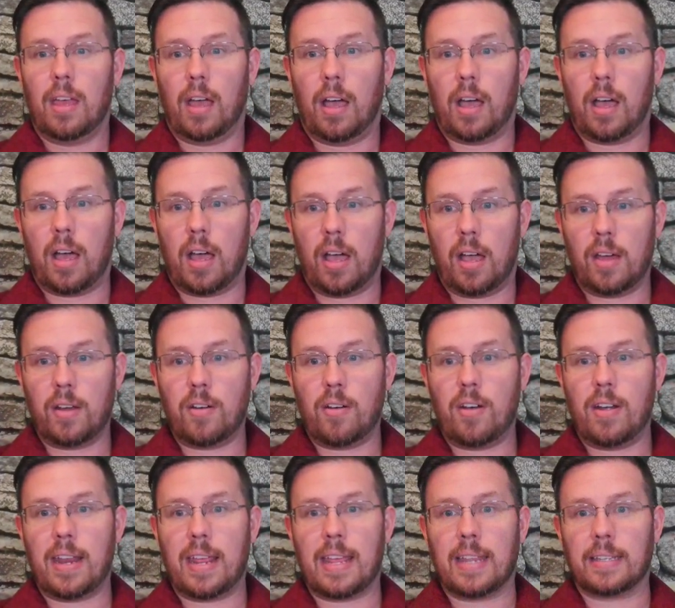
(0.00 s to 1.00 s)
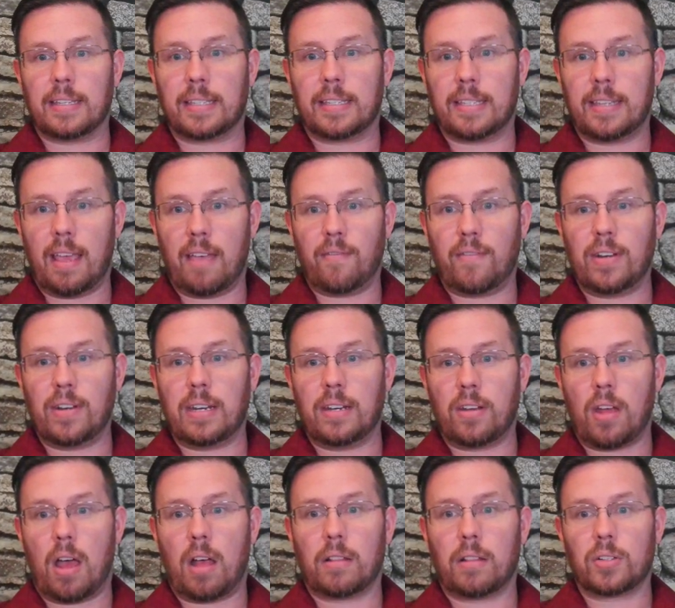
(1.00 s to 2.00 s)

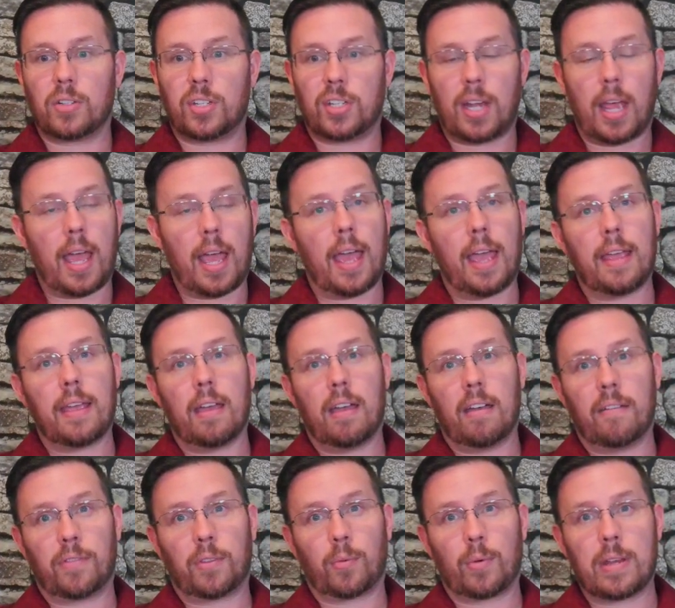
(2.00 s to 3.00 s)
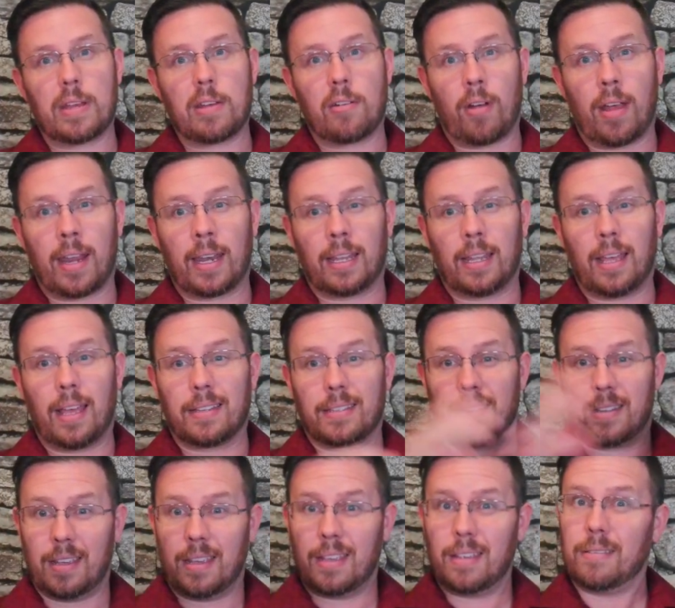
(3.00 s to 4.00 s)
$170 shy of $3,000
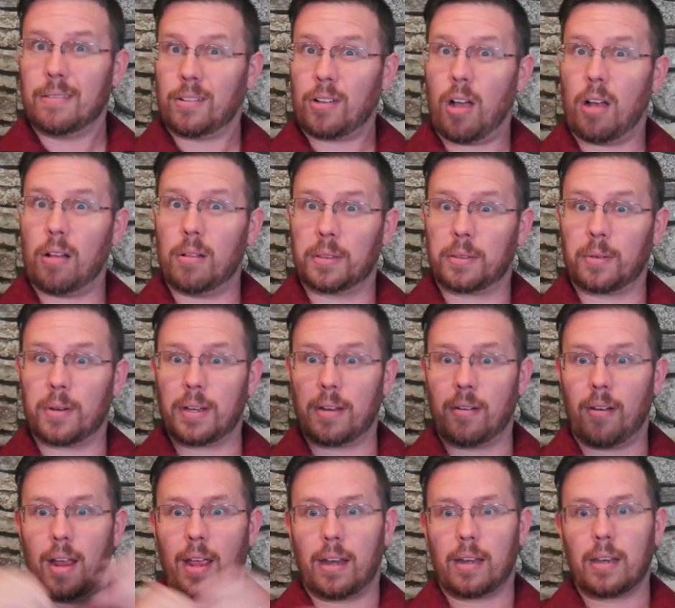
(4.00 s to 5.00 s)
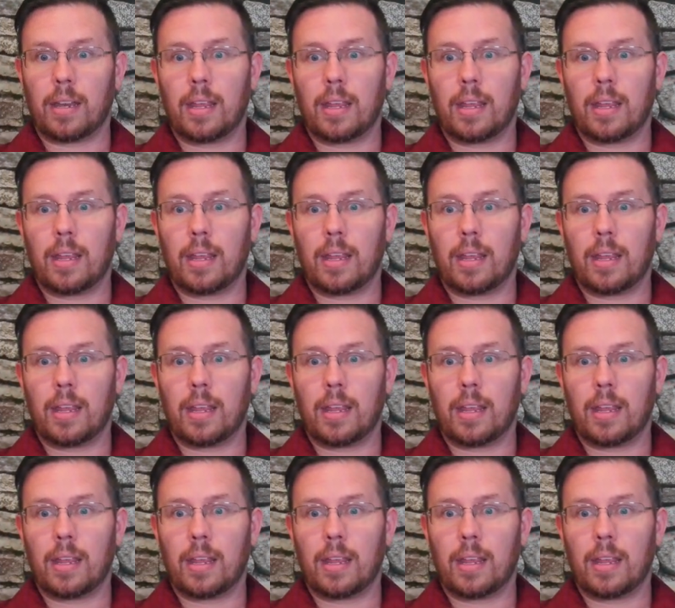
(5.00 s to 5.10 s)
less. Call it $3,000.